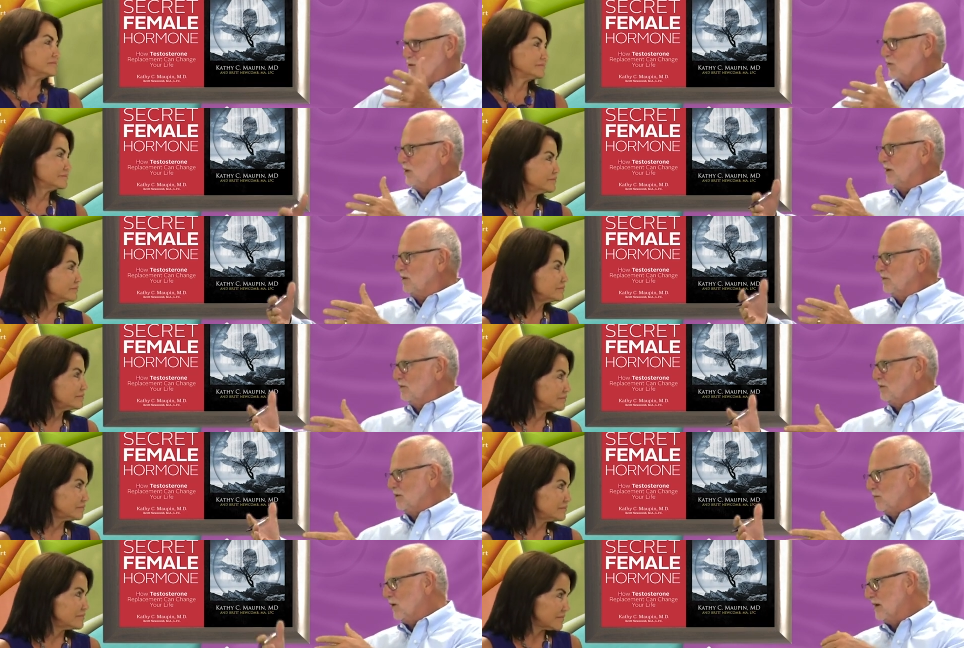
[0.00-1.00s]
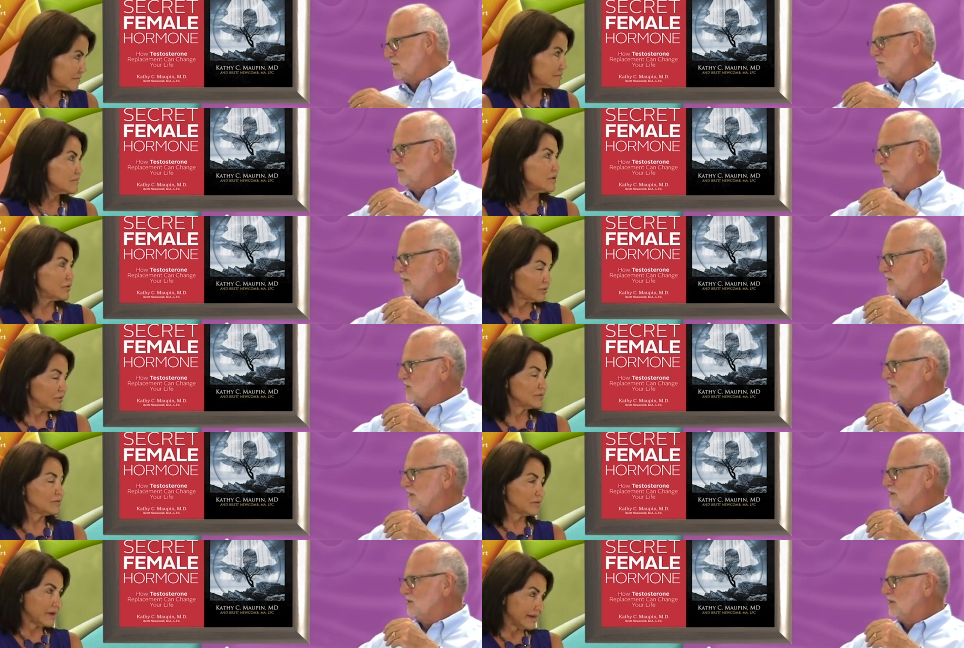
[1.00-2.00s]
Speaker 1: to where the practice of
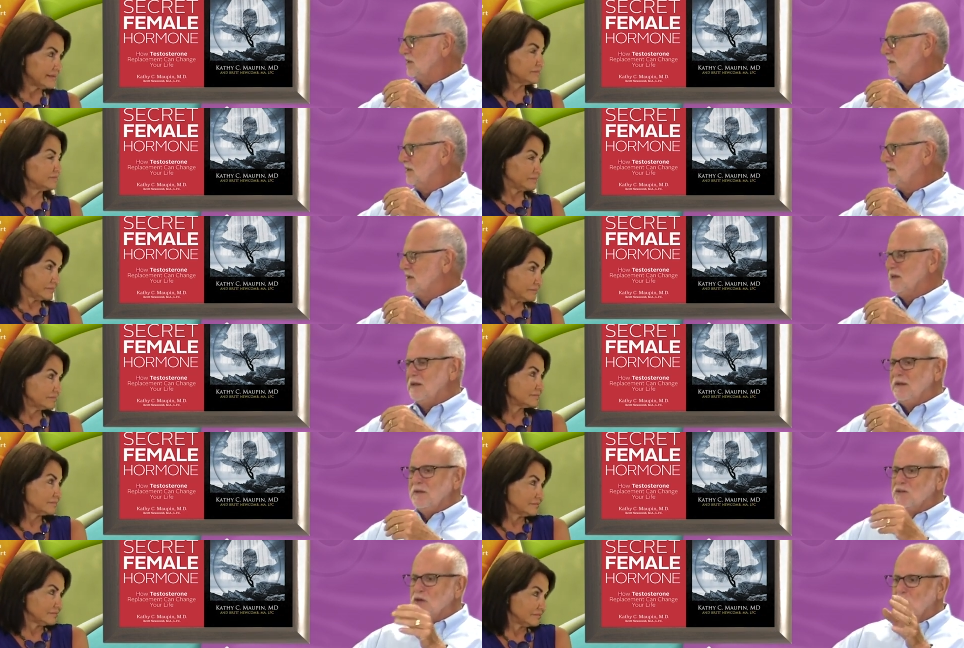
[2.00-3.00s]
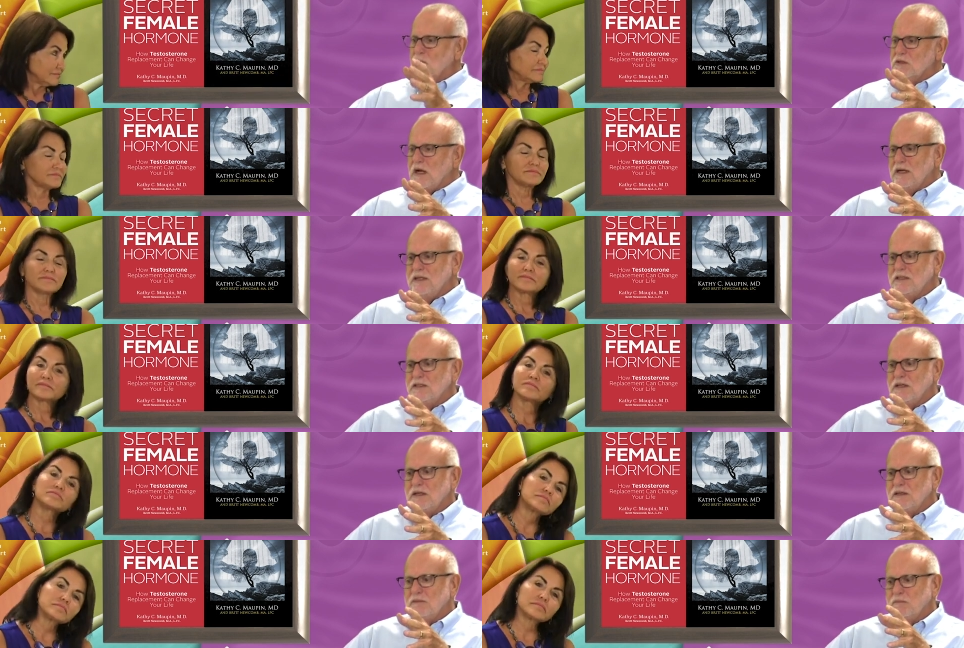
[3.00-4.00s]
medicine is. Right. So,
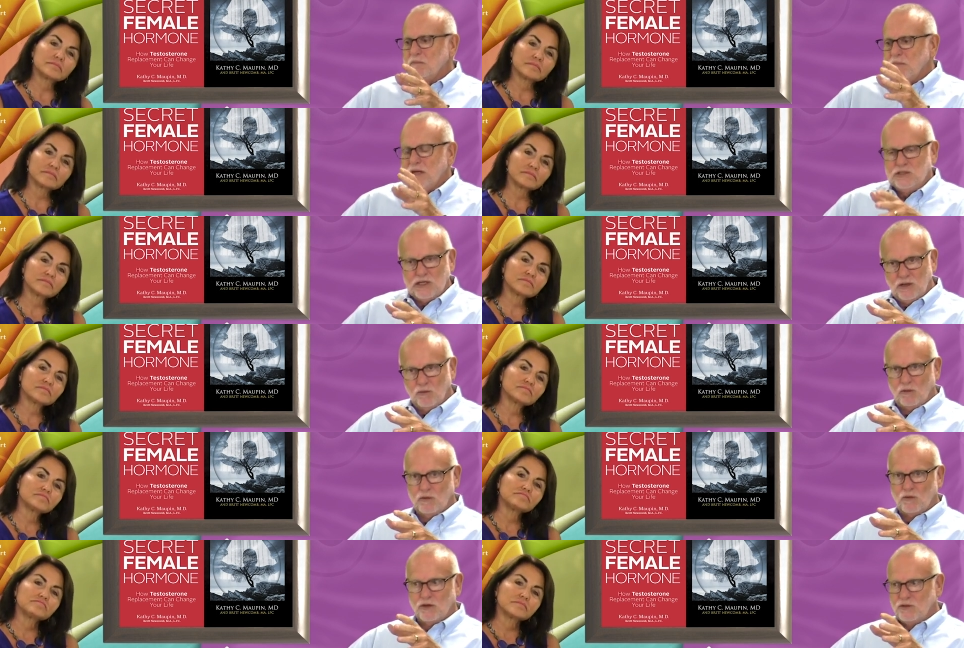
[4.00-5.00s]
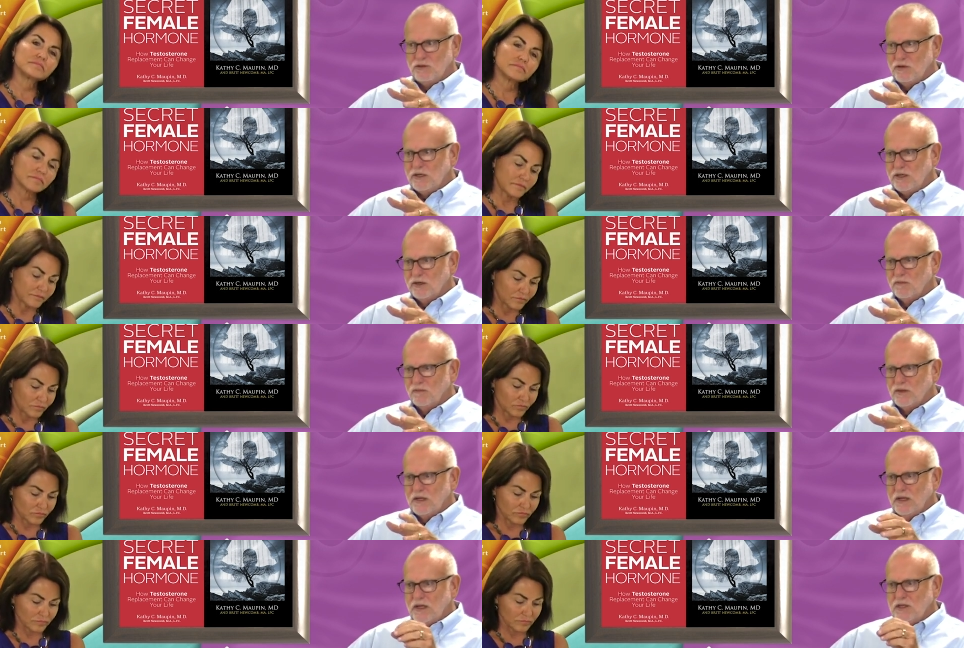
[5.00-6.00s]
basically, what we wanted you to hear
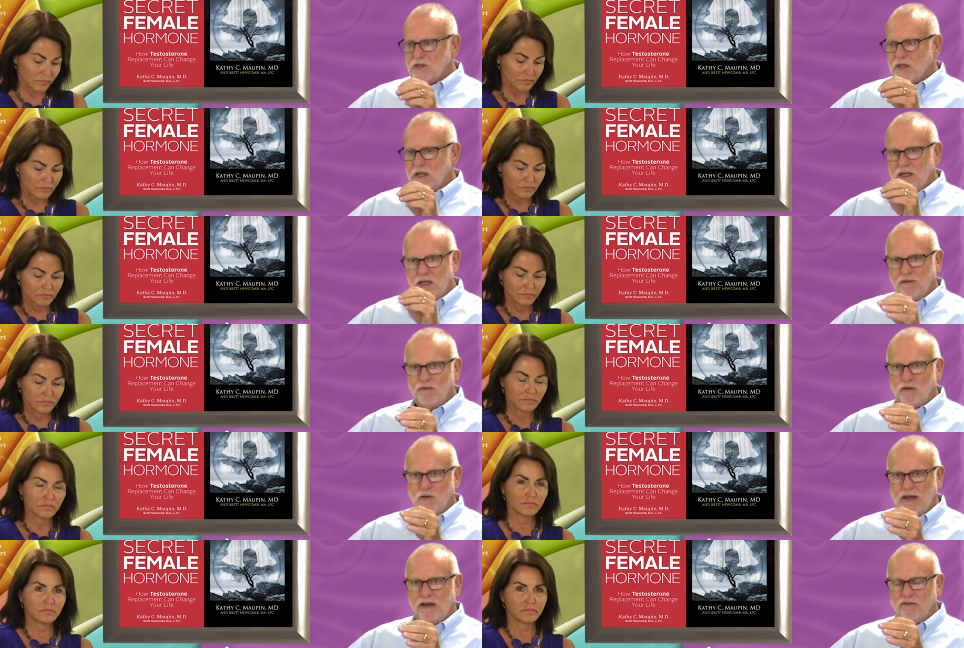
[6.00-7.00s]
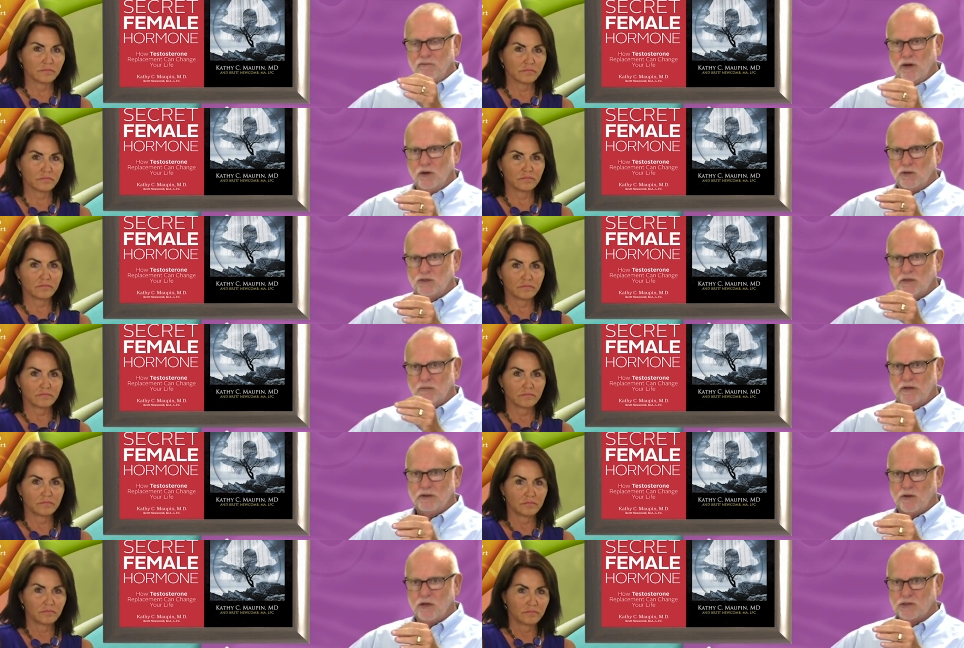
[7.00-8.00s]
is that if you have
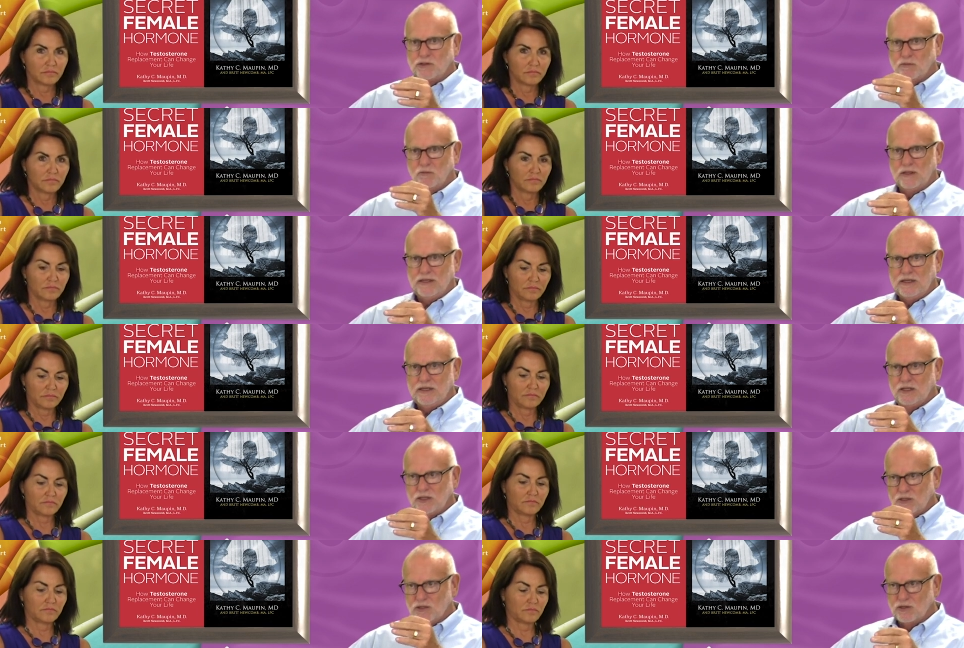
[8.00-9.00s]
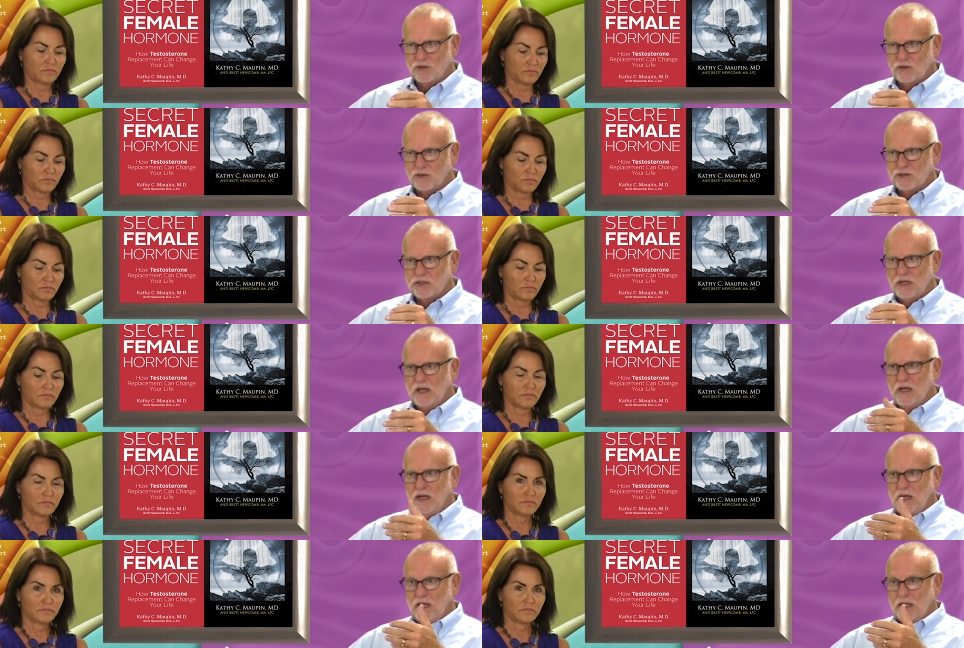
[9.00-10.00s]
postmenopausal bleeding concerns,
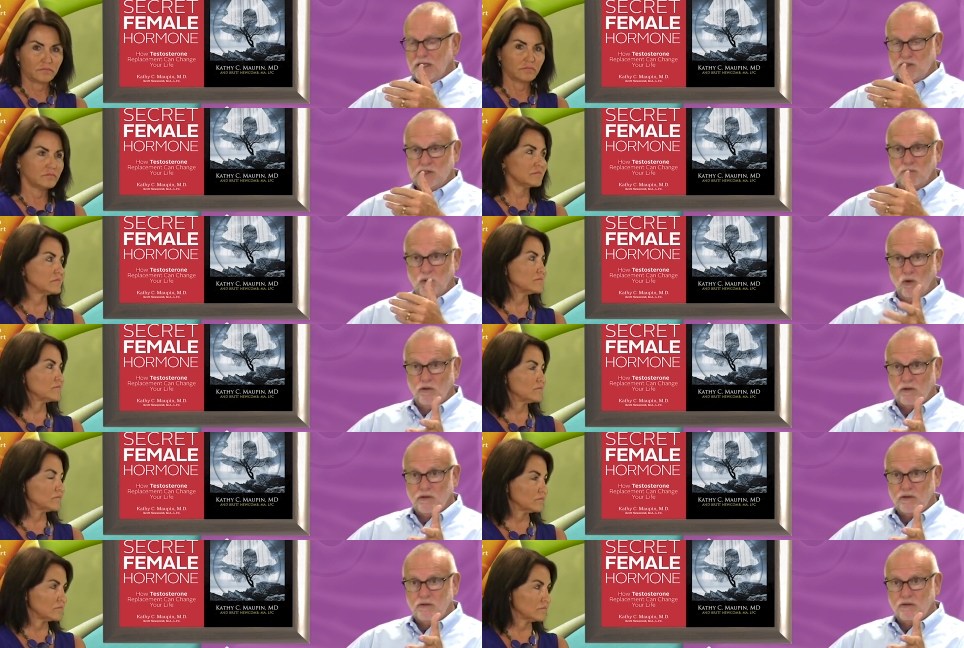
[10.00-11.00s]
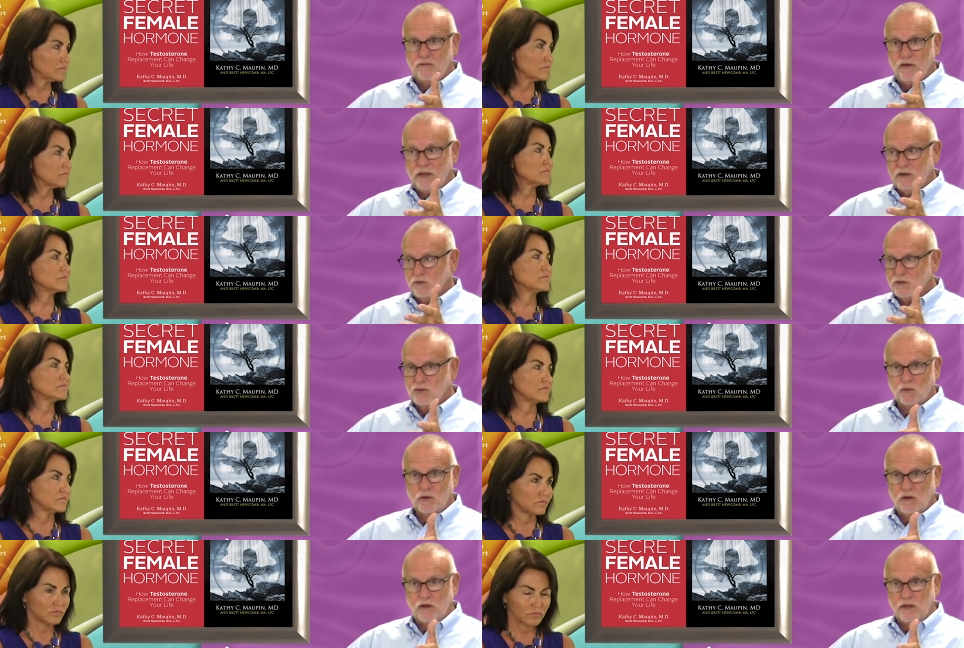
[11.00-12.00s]
it's important to find out what's
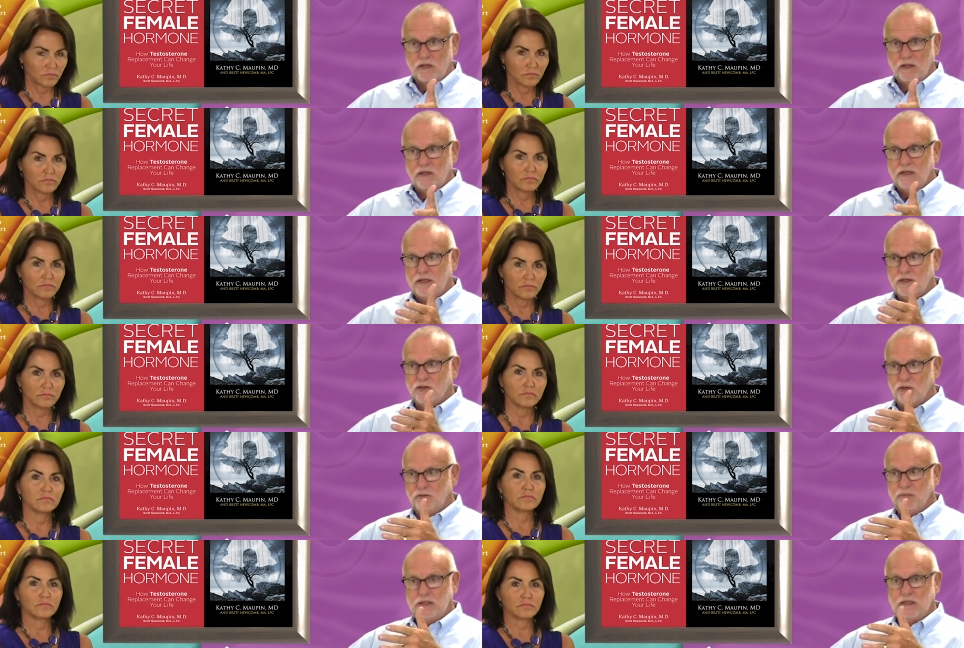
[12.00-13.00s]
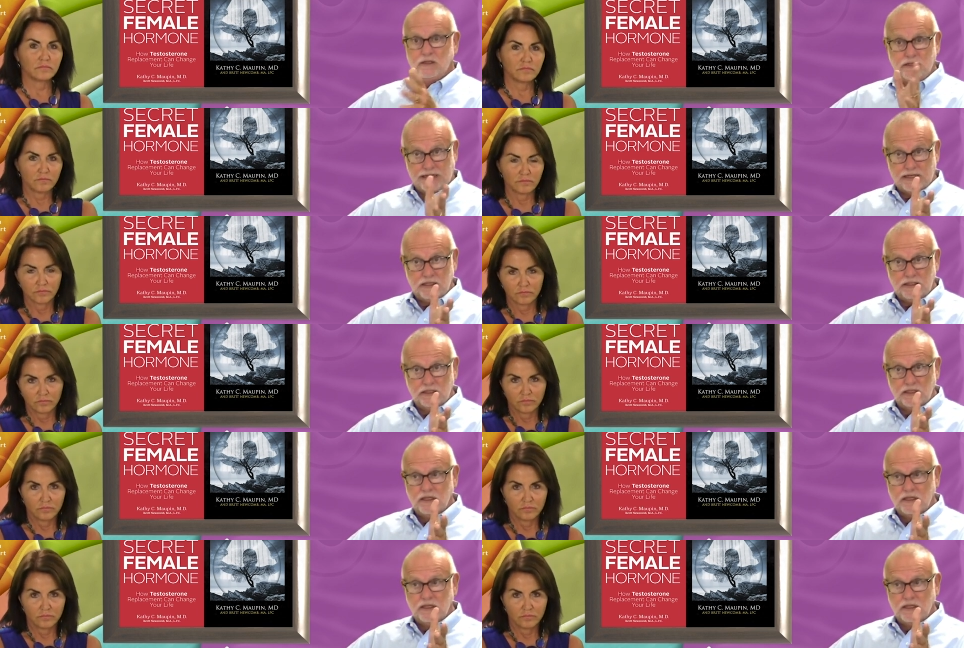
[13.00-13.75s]
going on. Mm -hmm. It mm-hmm. could be deadly.